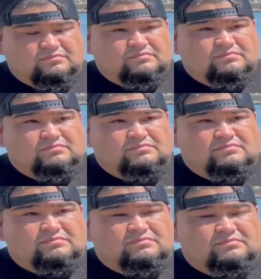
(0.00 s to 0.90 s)

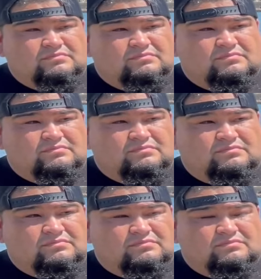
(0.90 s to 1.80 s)

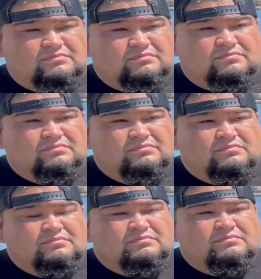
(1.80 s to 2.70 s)

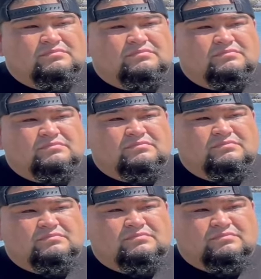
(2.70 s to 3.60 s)

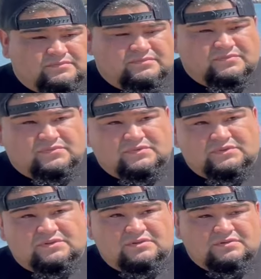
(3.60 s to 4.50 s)

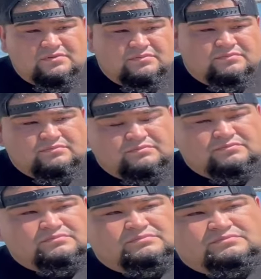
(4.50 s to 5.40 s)

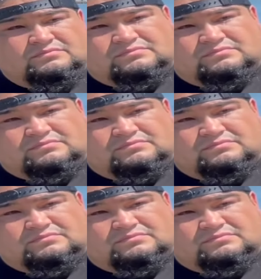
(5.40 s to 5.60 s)
[no speech]